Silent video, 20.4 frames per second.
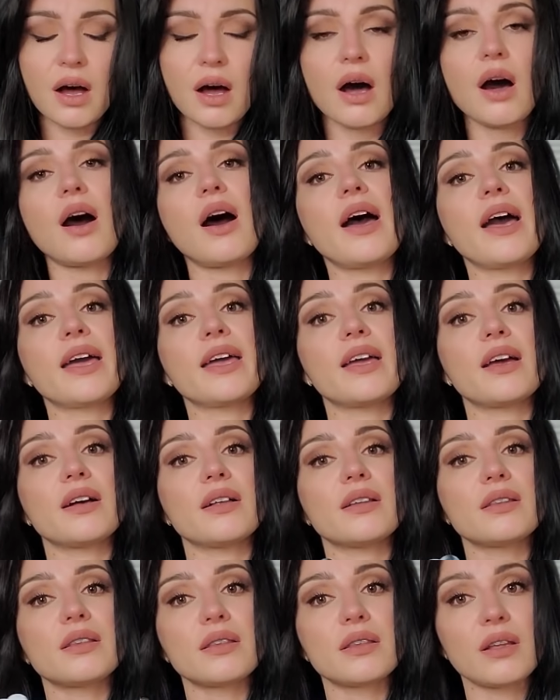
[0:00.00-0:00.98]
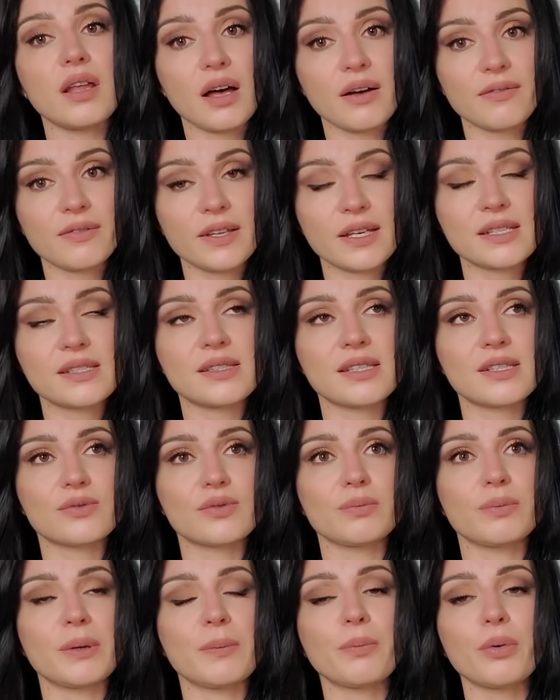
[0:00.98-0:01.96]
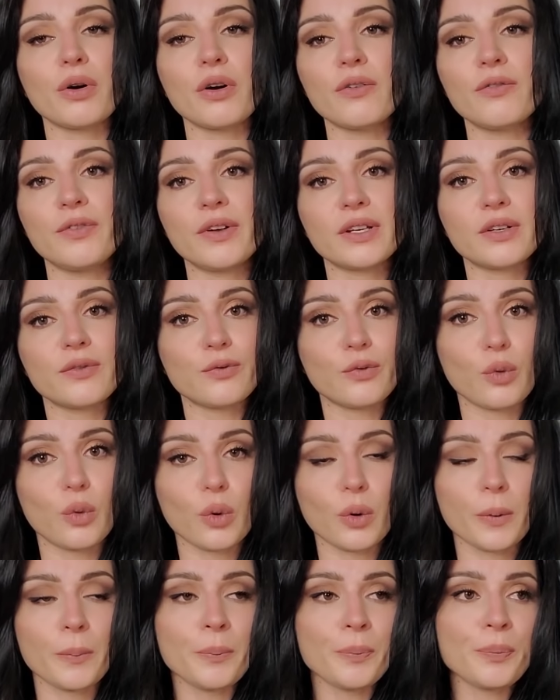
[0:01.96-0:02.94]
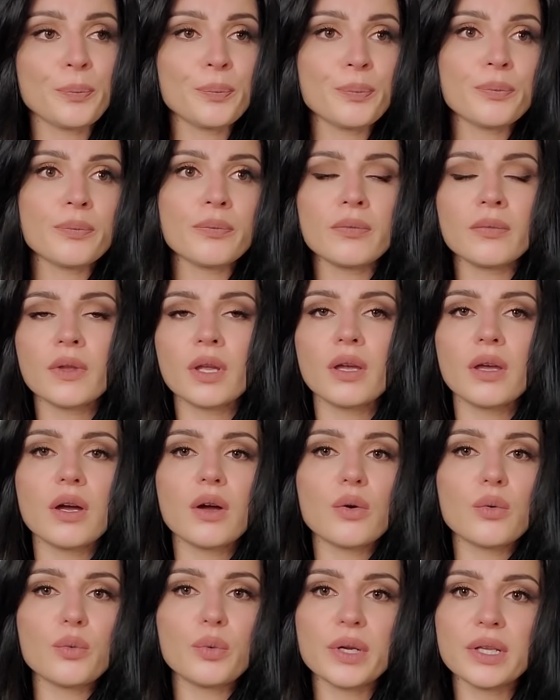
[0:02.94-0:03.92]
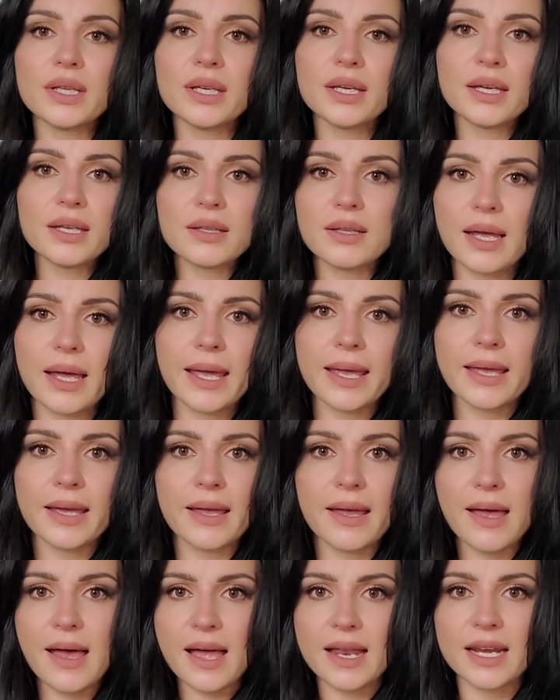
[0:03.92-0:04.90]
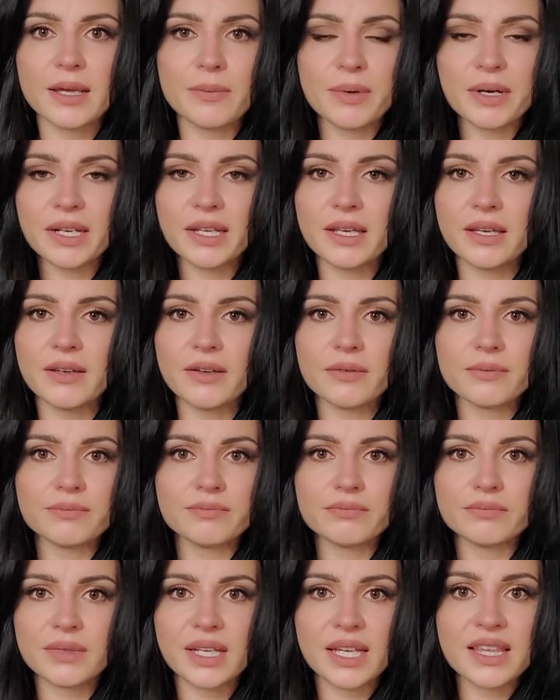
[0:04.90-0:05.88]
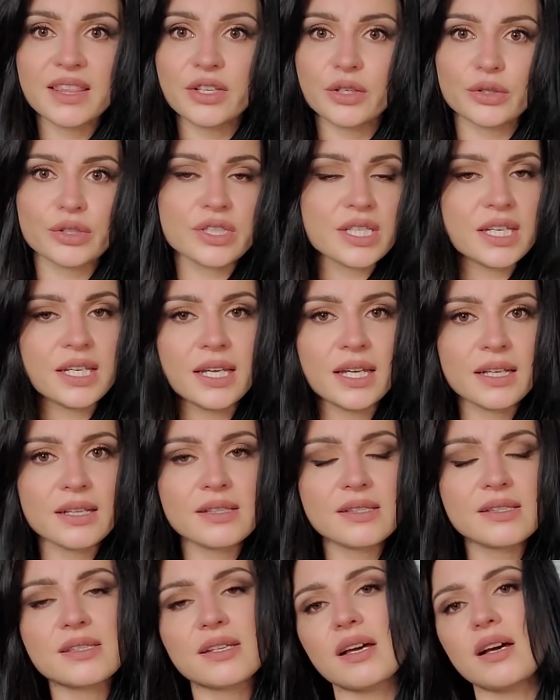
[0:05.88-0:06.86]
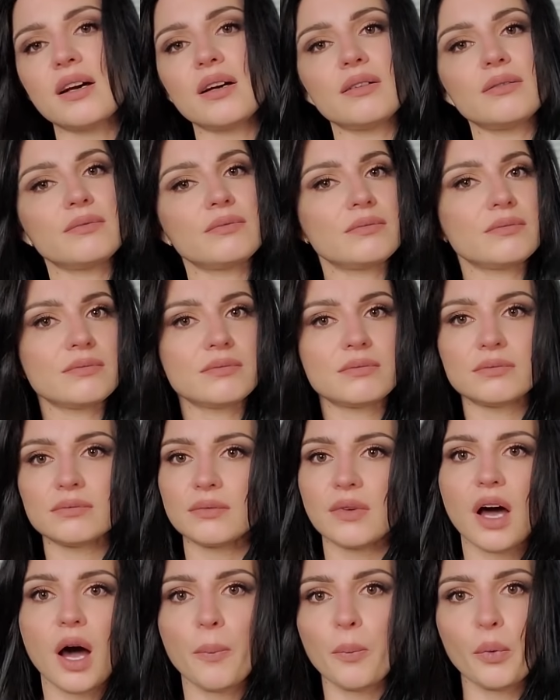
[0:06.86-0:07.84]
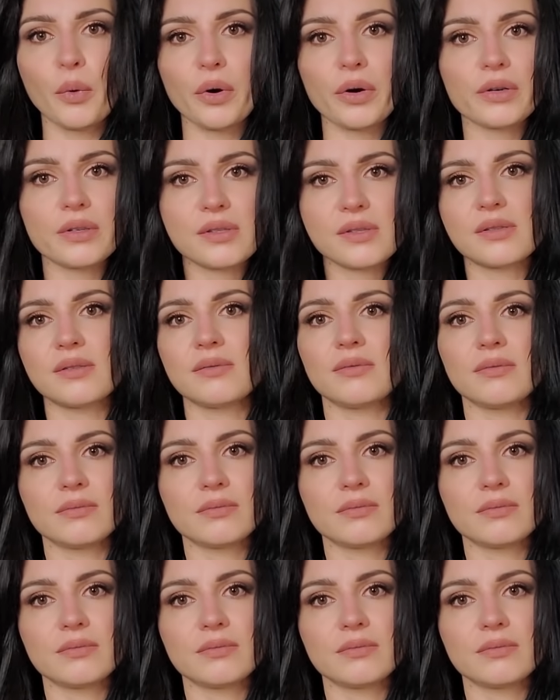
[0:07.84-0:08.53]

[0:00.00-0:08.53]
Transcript: I love this. This would be perfect for really like anybody in their teens upwards.